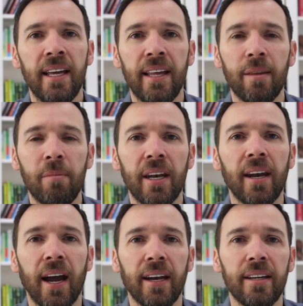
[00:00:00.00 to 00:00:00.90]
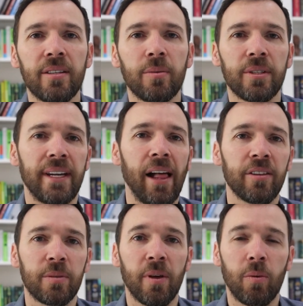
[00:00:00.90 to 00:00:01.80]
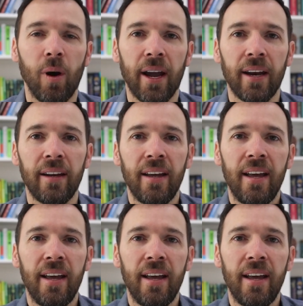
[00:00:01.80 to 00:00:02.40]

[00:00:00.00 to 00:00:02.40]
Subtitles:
in the mid-90s was Dallin Smith White.